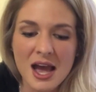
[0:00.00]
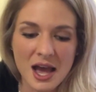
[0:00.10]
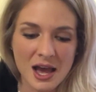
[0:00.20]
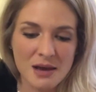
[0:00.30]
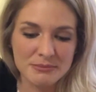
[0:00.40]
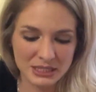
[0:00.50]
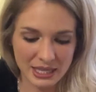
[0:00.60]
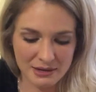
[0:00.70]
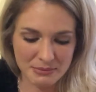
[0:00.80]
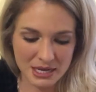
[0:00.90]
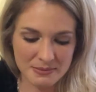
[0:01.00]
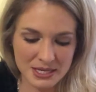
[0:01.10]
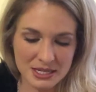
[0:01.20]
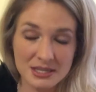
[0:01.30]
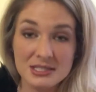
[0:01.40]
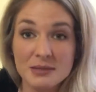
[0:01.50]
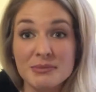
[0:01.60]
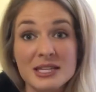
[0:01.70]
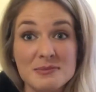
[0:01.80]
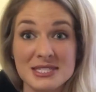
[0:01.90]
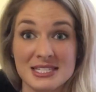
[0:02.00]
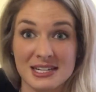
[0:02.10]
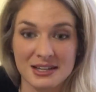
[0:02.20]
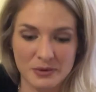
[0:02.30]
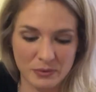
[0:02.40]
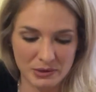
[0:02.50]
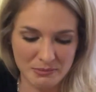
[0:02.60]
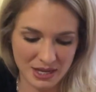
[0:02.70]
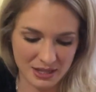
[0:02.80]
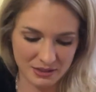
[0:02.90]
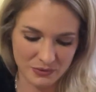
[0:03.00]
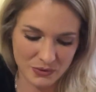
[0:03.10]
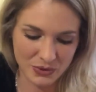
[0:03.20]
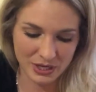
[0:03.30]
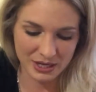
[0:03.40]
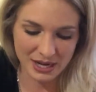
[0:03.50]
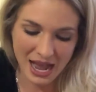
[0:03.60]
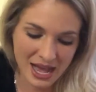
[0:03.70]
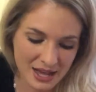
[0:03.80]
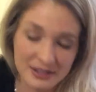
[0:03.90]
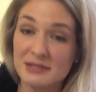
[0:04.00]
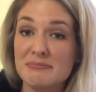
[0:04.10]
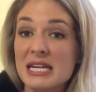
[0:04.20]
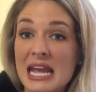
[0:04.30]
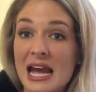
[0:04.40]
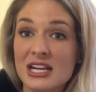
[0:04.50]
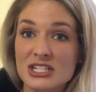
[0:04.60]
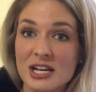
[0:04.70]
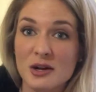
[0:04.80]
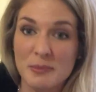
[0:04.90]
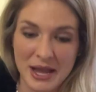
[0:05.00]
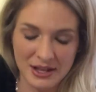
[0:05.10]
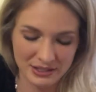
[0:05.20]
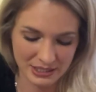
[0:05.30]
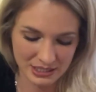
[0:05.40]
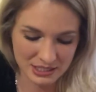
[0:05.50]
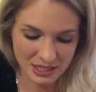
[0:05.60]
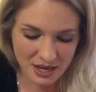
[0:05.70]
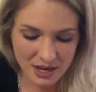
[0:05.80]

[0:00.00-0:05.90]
like maybe some lipstick one month or a mini eyeshadow palette,